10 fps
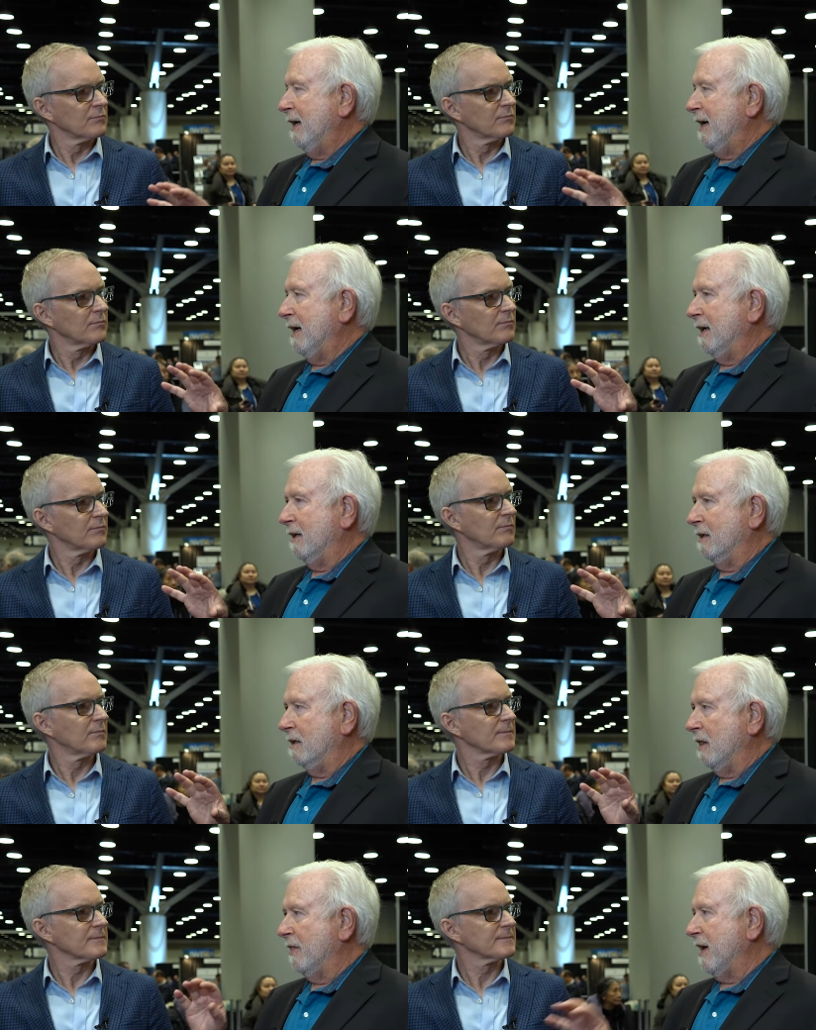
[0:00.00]
Speaker 1: and
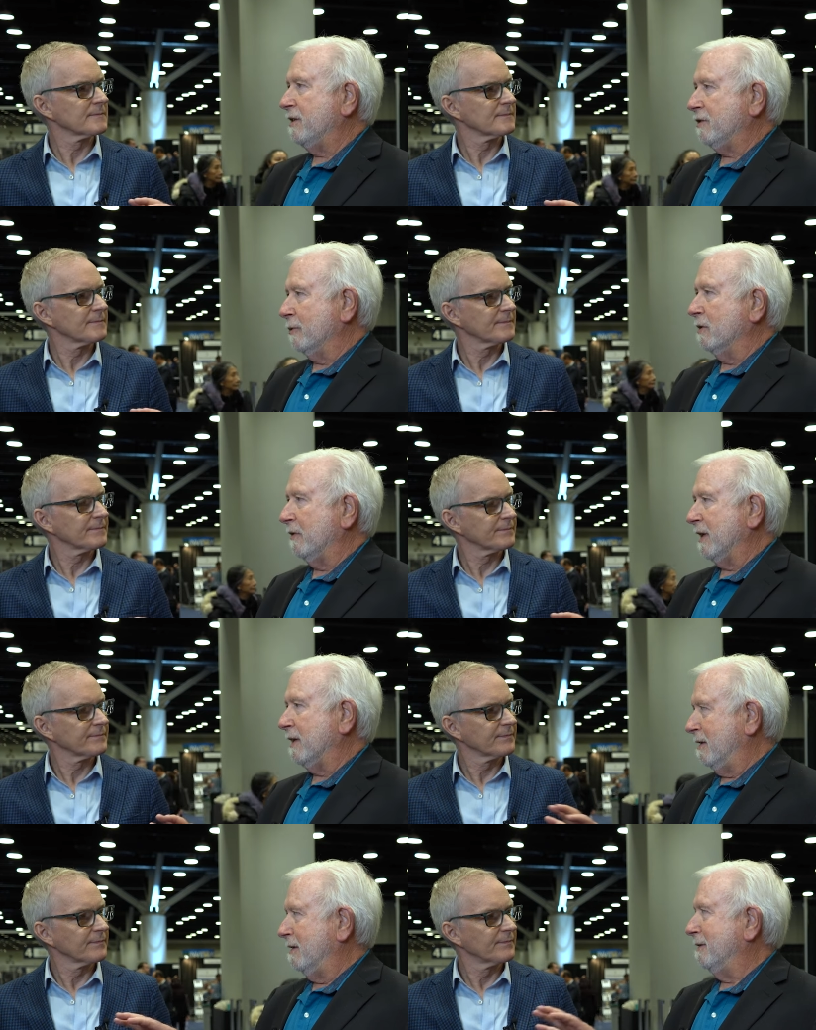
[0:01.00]
that's sort of like
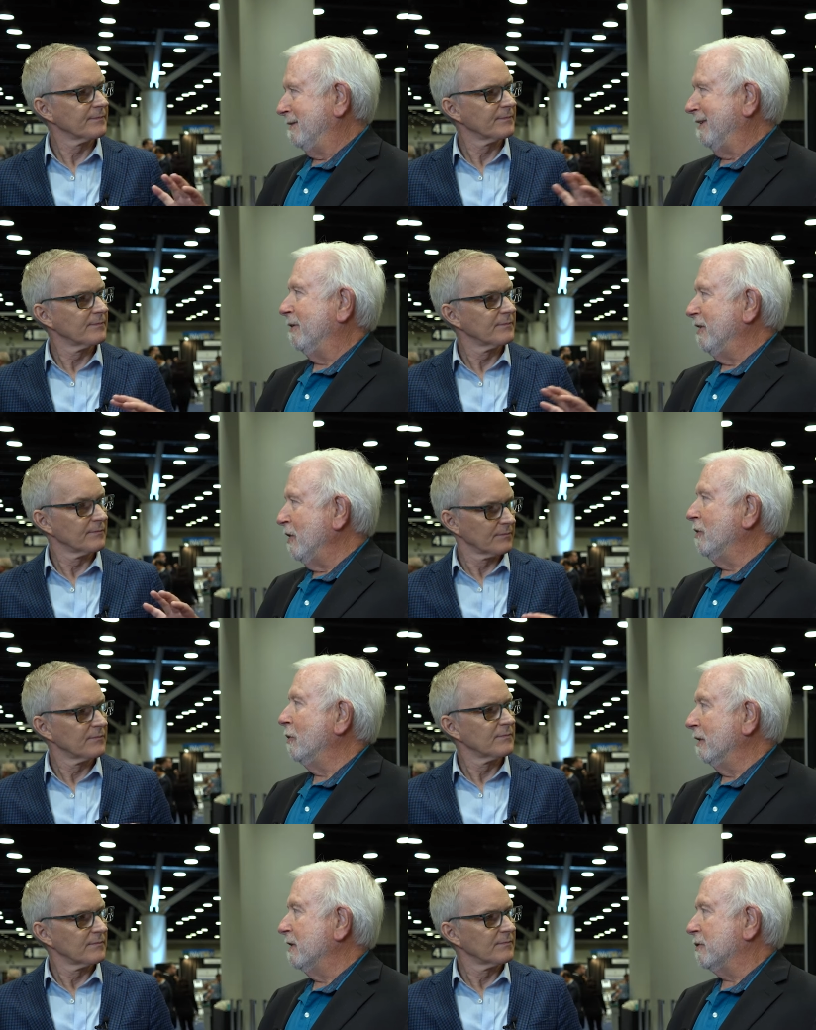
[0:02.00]
a no-no
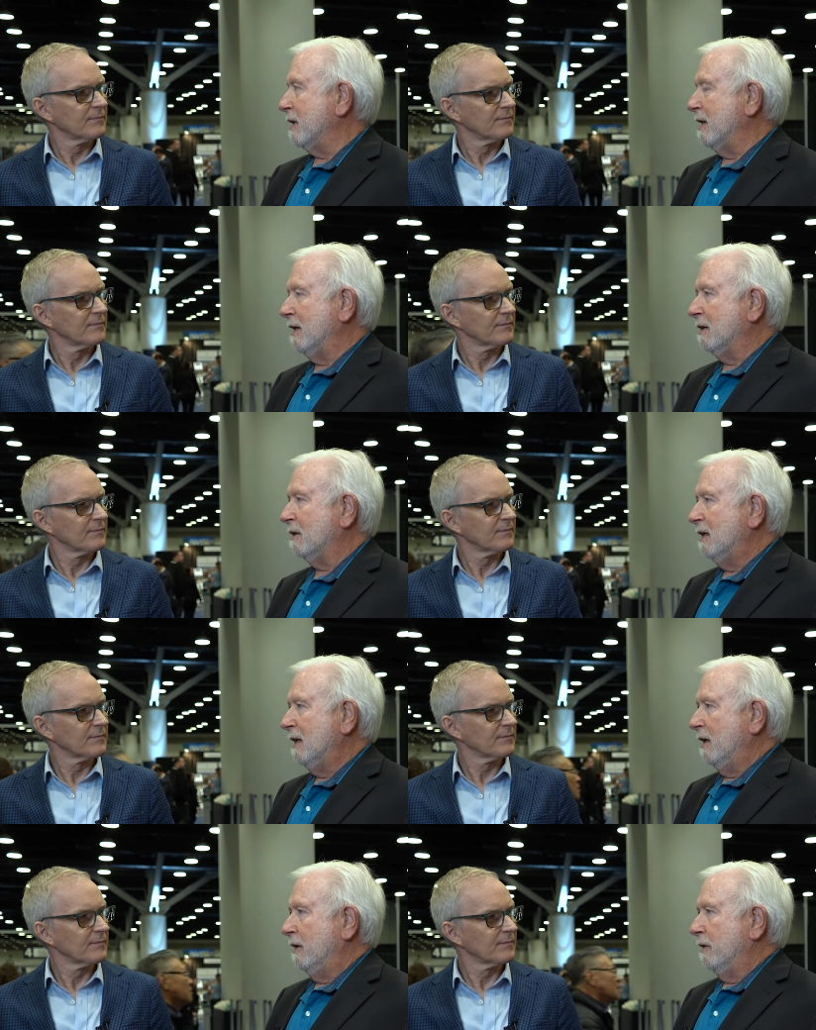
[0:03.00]
list right now.
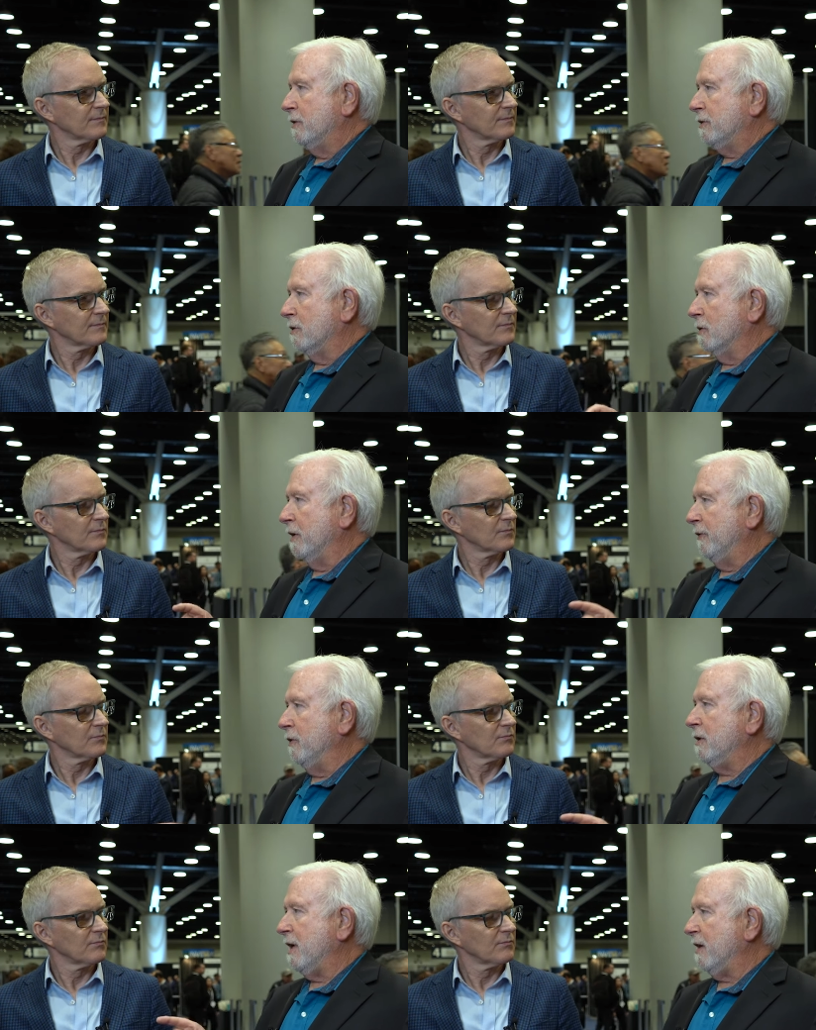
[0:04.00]
So if you
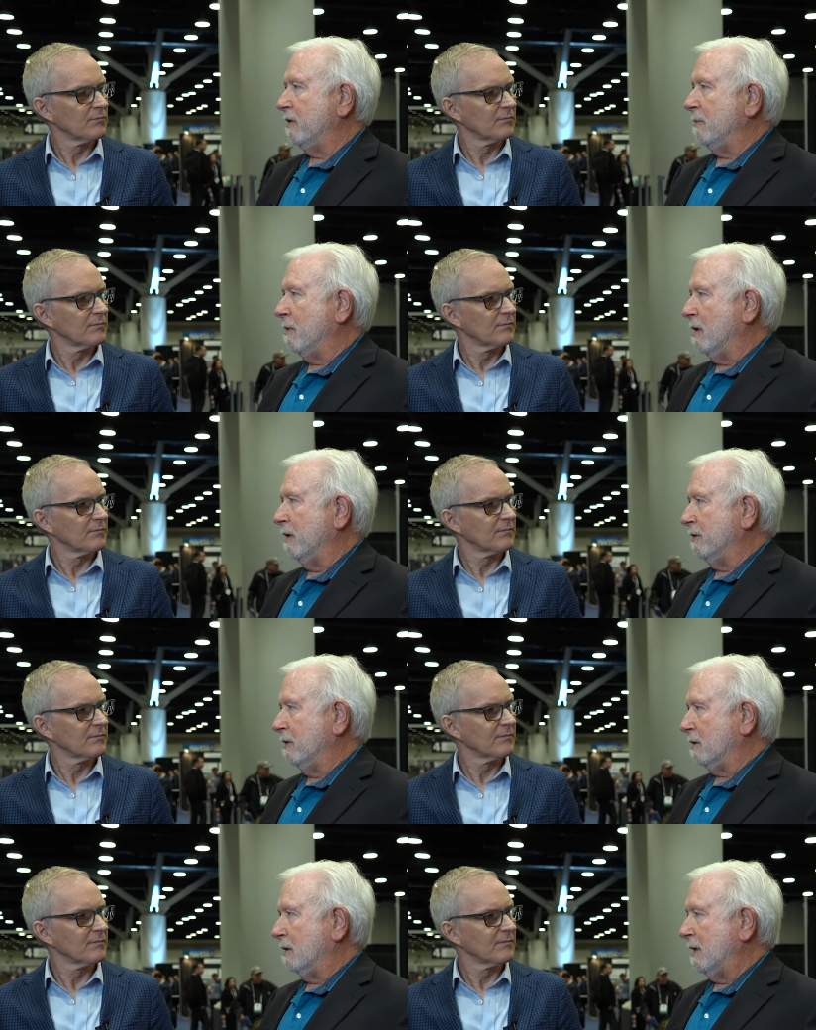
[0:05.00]
could have a
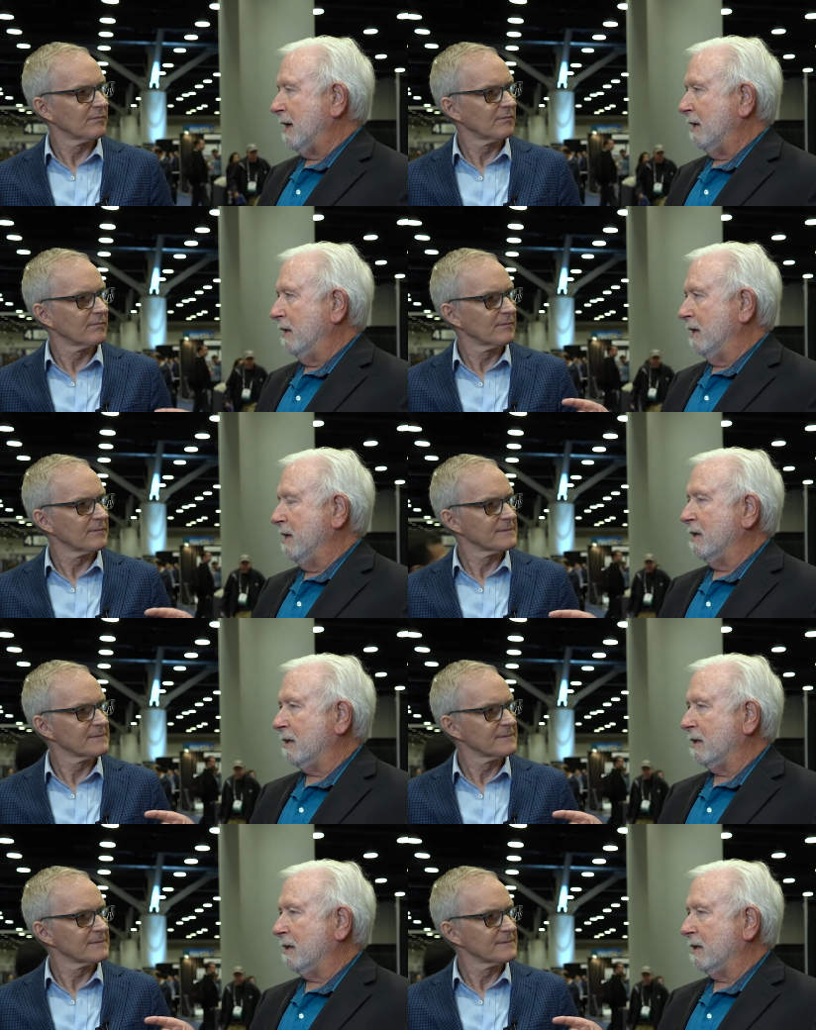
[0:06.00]
deposit in a